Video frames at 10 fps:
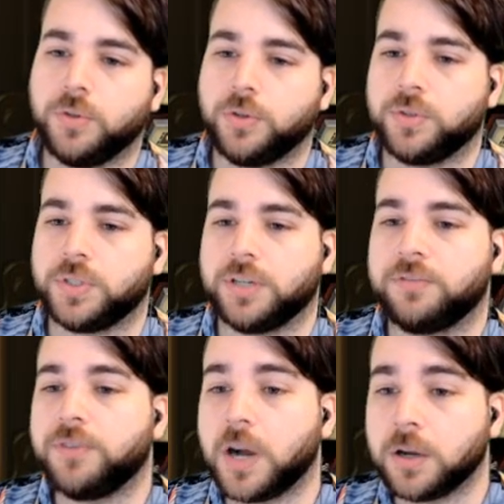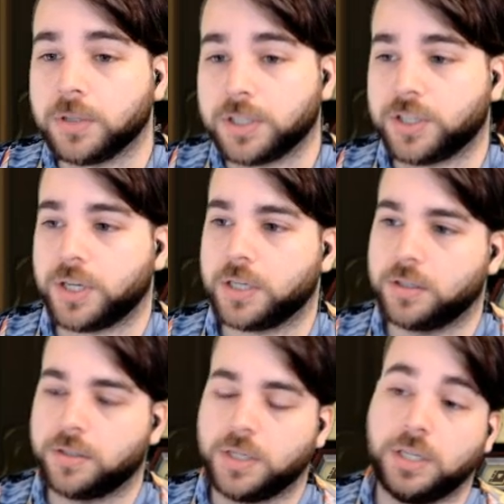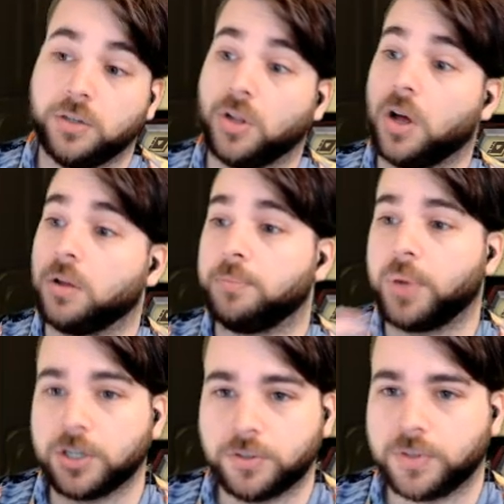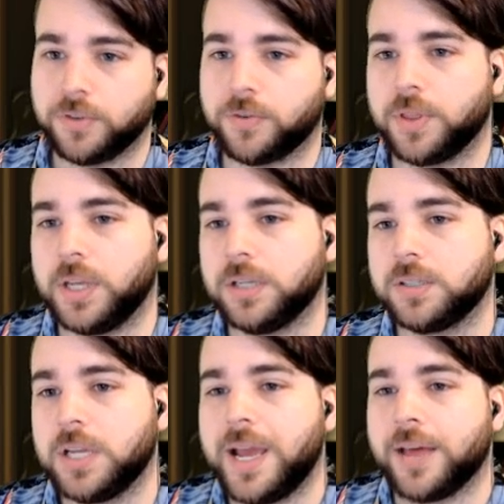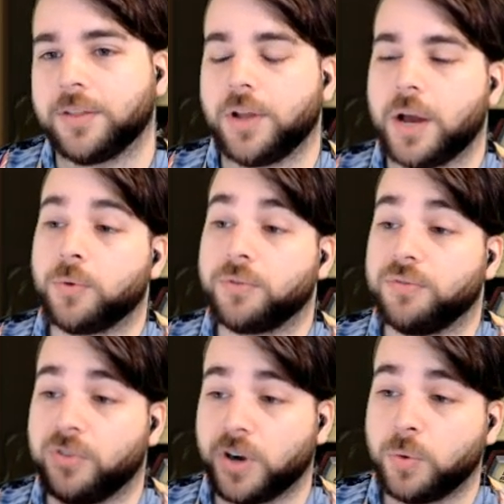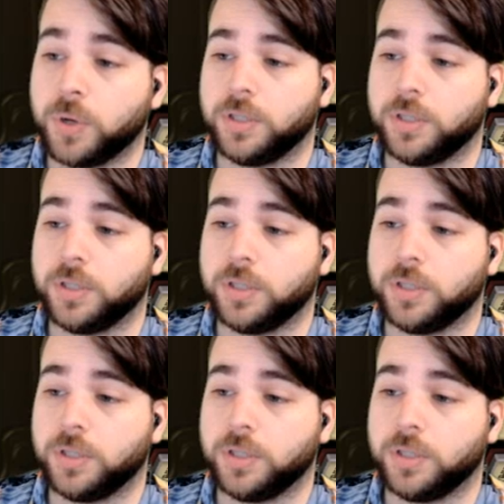you're using Fungal Enchanter to heal a bunch of different things, and the Light Warden very quickly